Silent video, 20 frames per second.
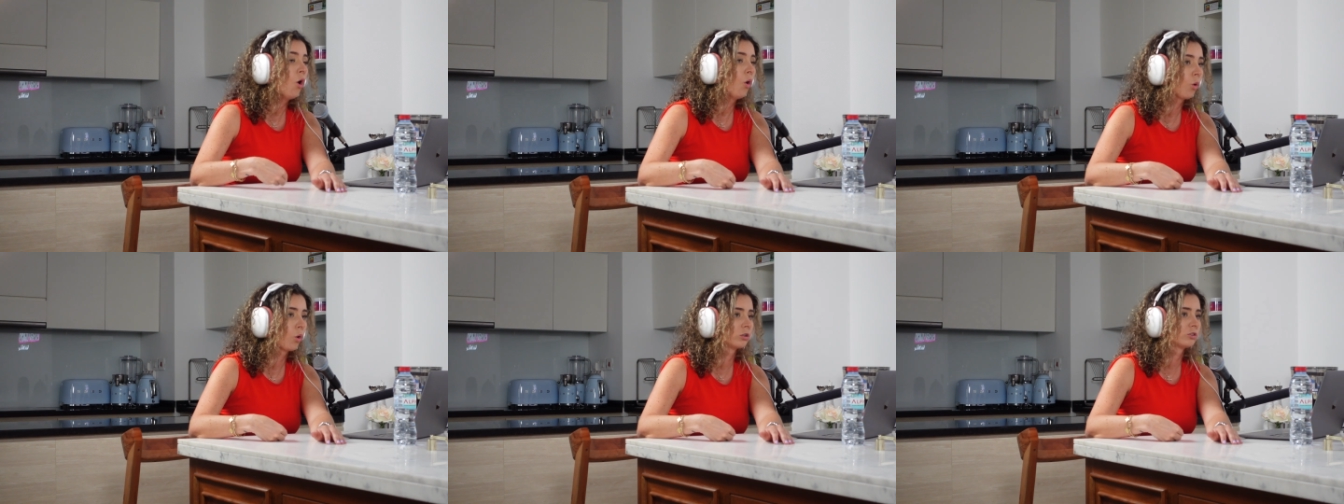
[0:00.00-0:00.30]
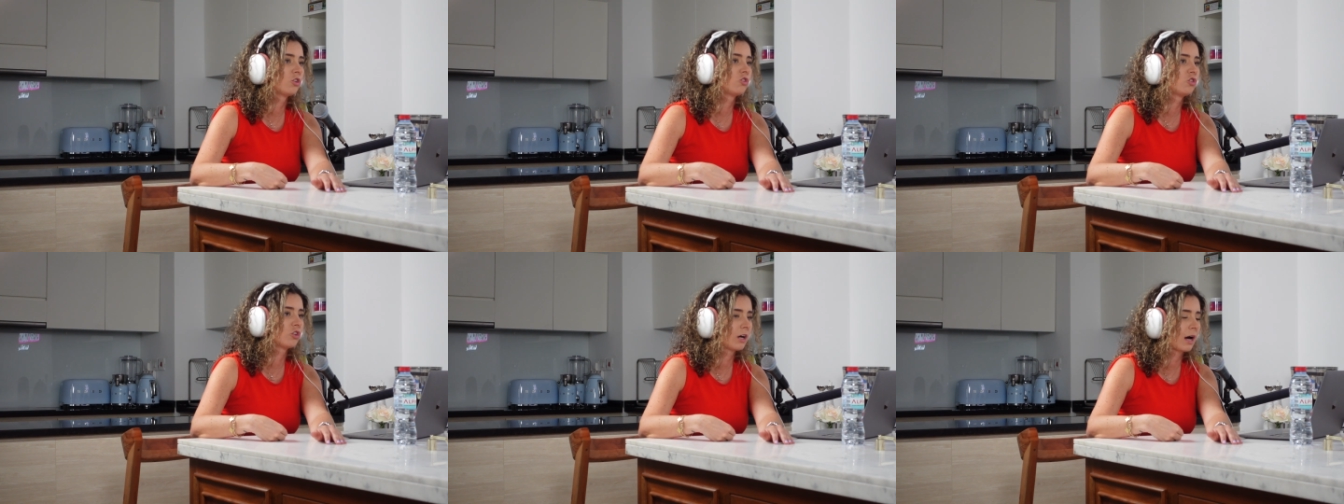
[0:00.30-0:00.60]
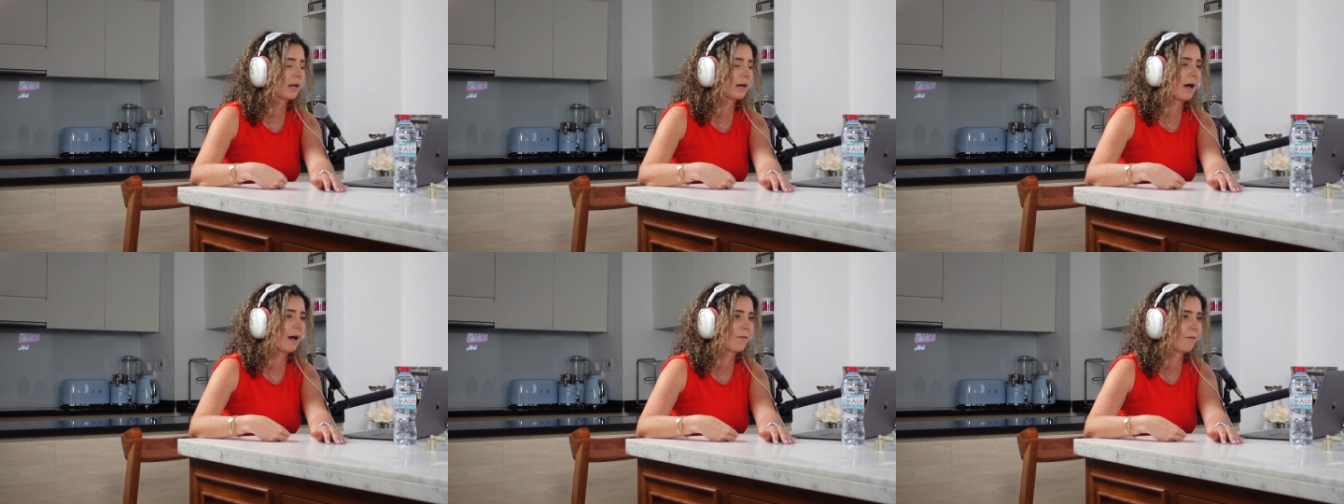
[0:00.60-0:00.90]
or did you
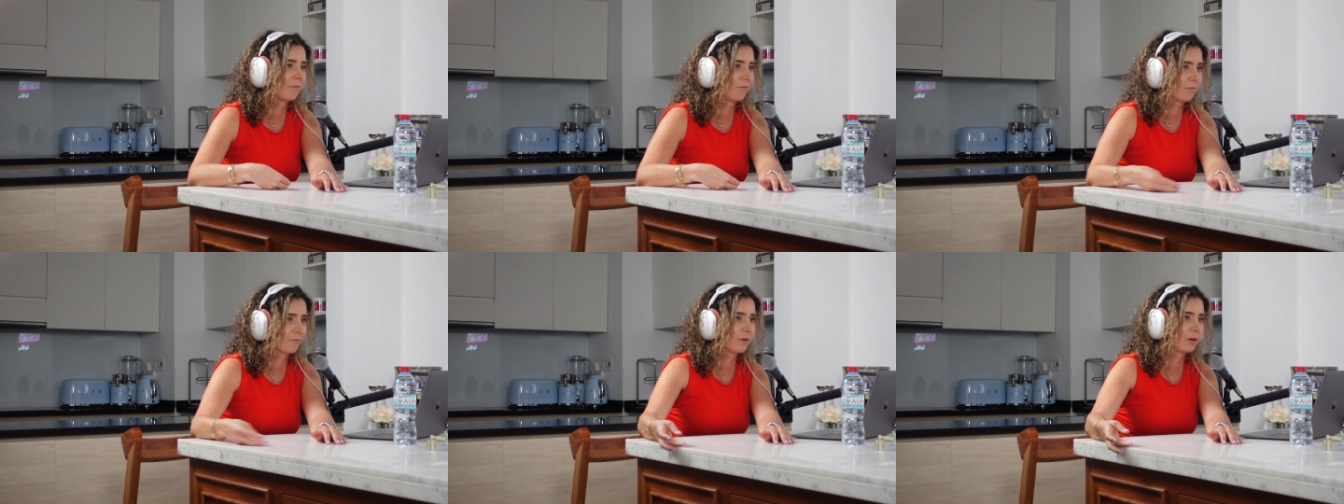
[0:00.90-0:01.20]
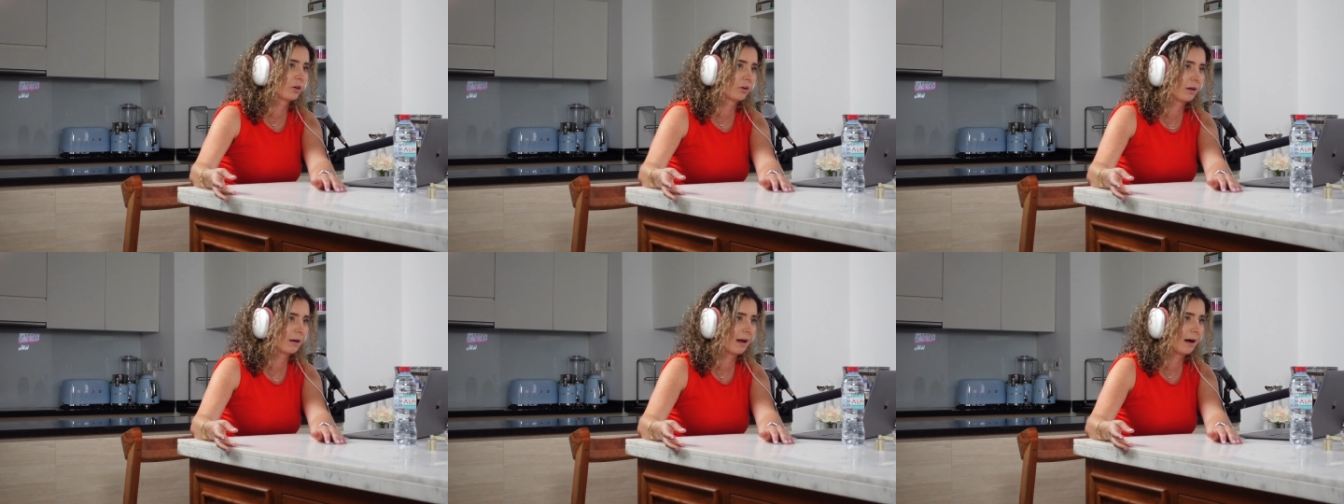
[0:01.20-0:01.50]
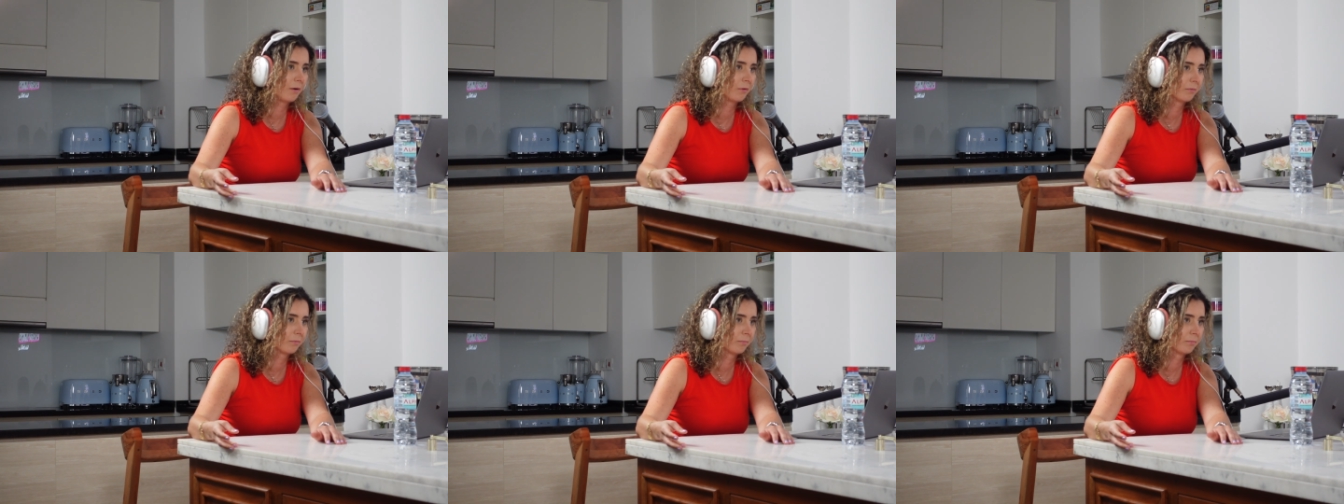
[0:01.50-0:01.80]
kind of have it figured it
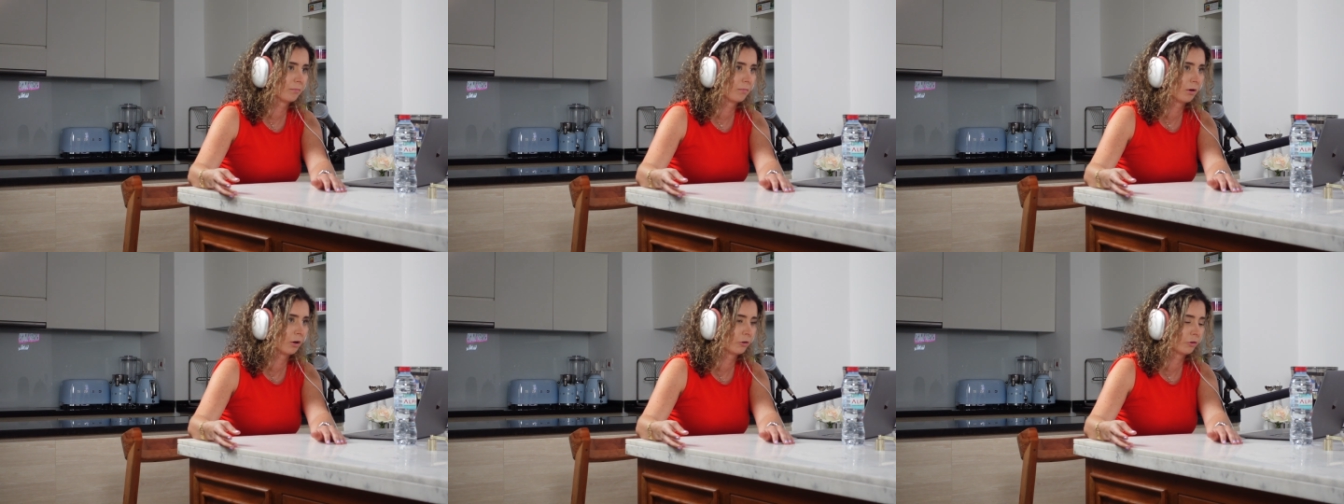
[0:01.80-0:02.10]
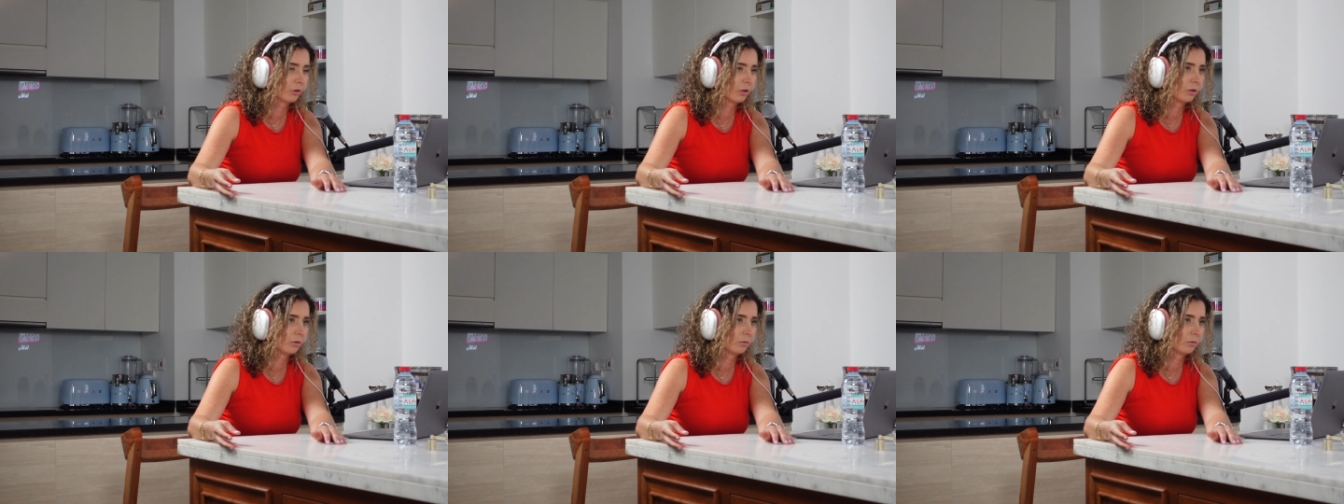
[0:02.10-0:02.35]
out on no, your